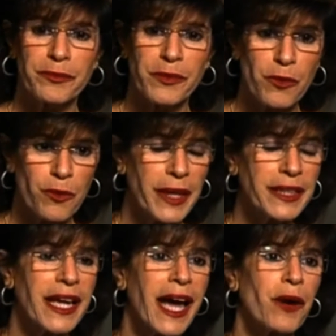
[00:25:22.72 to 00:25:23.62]
Right
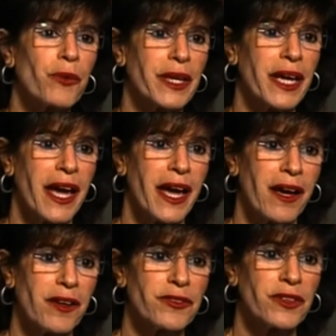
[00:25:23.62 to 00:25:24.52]
now we
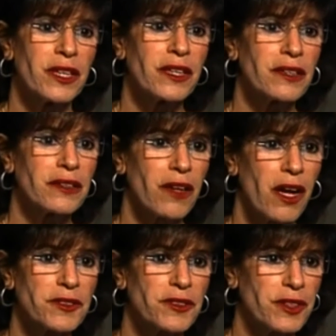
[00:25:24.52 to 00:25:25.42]
have
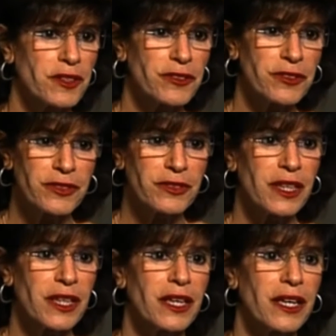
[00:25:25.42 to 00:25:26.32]
lots of
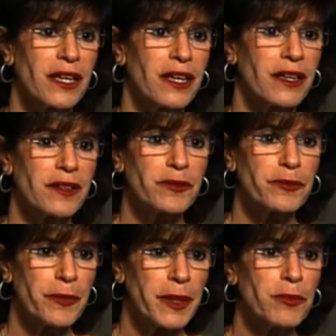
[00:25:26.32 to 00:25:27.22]

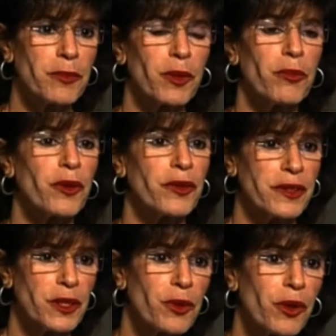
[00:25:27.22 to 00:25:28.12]
people, both in
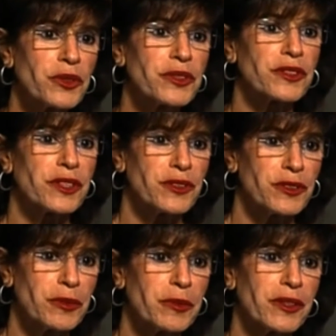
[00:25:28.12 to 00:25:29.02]
their roles as
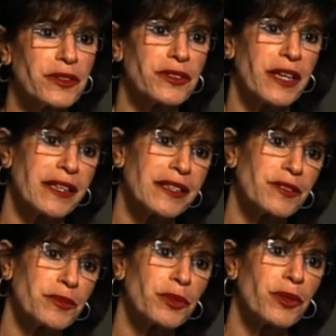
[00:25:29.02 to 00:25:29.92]
consumers and as
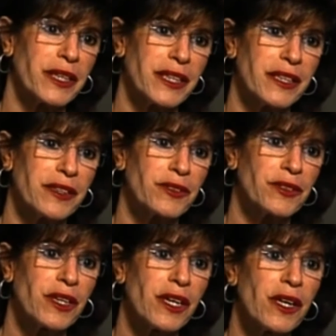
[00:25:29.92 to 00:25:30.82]
employees,
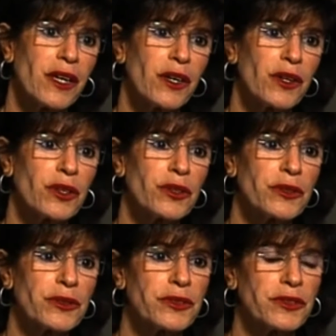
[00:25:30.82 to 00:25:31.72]

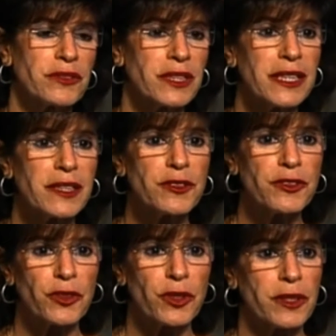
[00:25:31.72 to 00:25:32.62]
whose needs
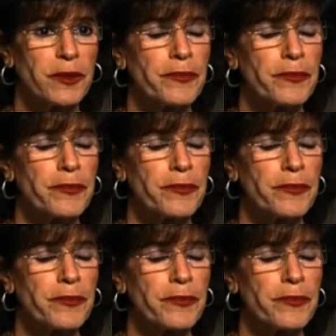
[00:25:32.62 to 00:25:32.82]
for